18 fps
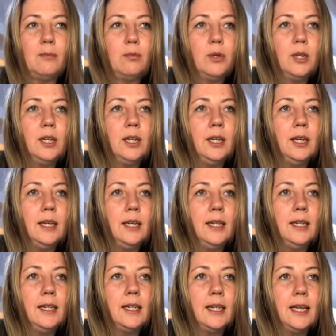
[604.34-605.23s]
pretty
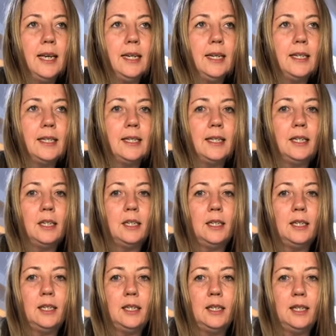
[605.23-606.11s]
intense,
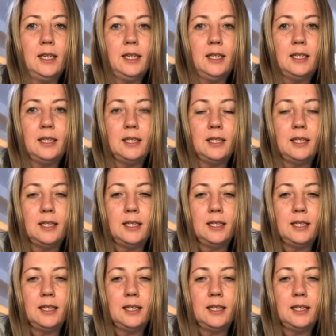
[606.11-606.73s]
and it's